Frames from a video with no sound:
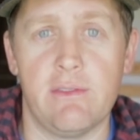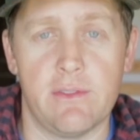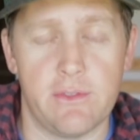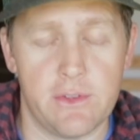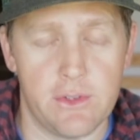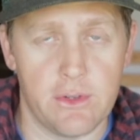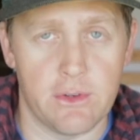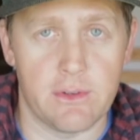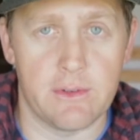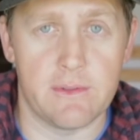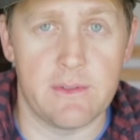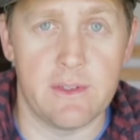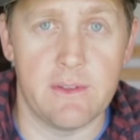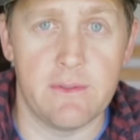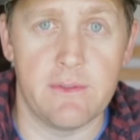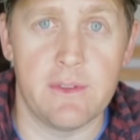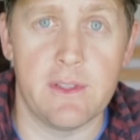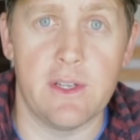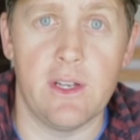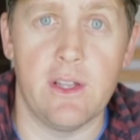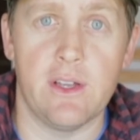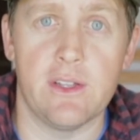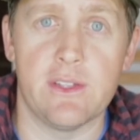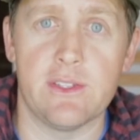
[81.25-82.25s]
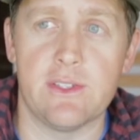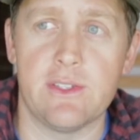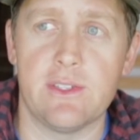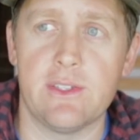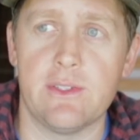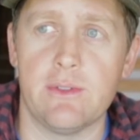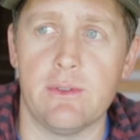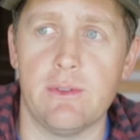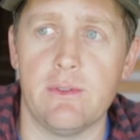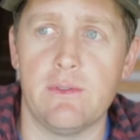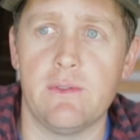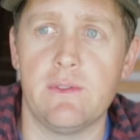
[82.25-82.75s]
photographer for the last
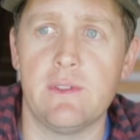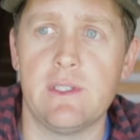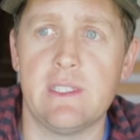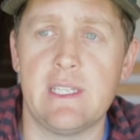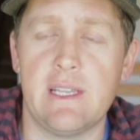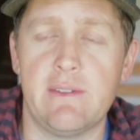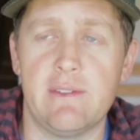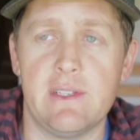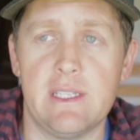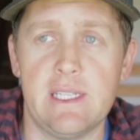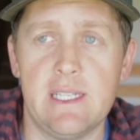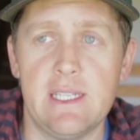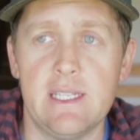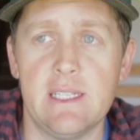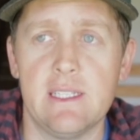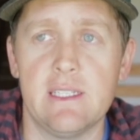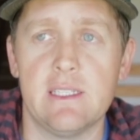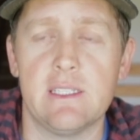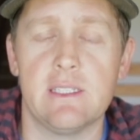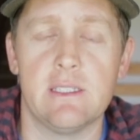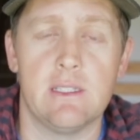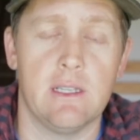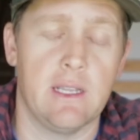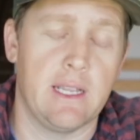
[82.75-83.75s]
sort of 7 years,